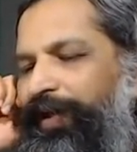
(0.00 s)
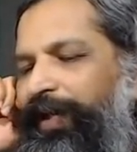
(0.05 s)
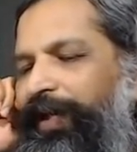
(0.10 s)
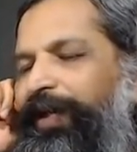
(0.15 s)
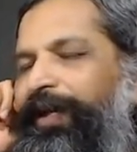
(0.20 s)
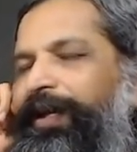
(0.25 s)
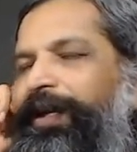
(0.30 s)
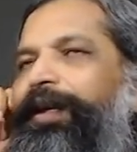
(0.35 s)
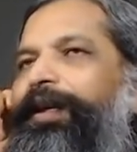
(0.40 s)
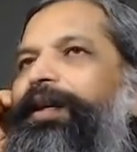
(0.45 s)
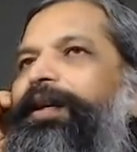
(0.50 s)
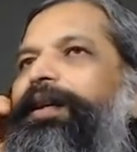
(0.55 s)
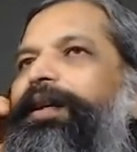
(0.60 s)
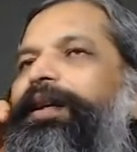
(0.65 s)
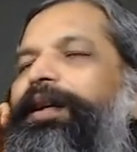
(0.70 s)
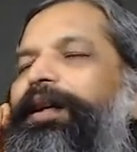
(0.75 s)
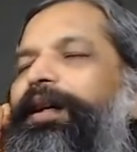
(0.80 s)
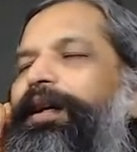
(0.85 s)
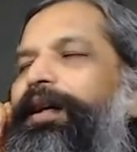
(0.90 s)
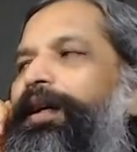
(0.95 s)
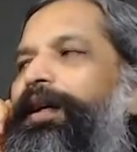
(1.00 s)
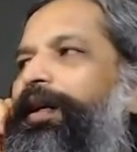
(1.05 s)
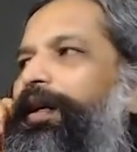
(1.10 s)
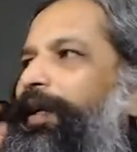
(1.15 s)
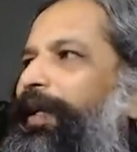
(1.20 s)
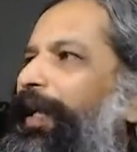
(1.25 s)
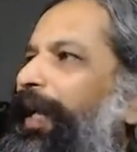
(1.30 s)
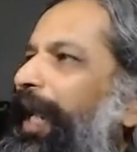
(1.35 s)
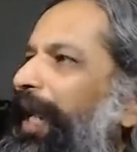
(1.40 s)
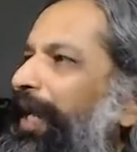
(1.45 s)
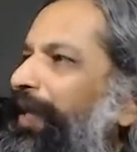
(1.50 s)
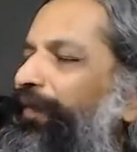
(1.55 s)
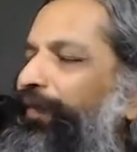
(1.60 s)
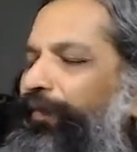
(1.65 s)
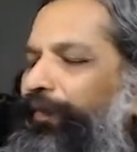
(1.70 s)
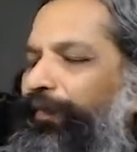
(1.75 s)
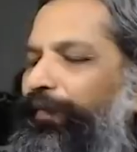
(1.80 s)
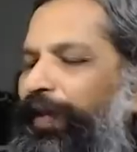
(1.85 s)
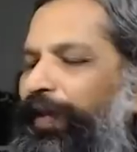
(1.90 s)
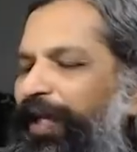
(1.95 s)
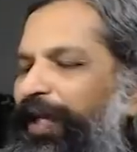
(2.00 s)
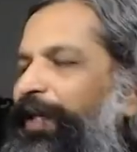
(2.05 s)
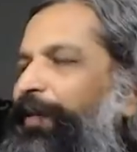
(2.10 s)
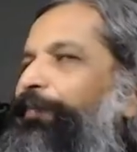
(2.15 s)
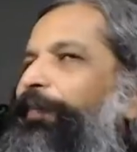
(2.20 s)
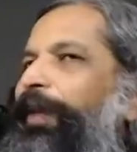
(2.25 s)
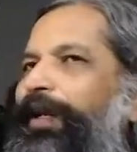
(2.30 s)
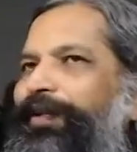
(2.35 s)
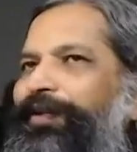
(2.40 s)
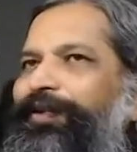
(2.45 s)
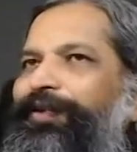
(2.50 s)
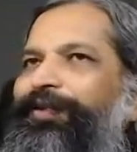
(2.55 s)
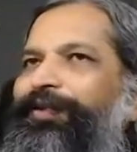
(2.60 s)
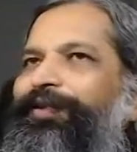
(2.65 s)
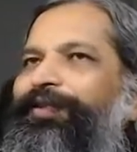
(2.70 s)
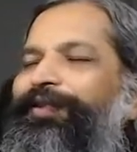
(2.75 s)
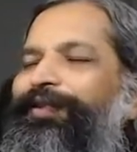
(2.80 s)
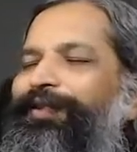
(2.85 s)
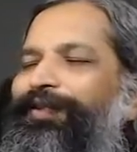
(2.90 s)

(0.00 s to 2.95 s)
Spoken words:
in life in matter,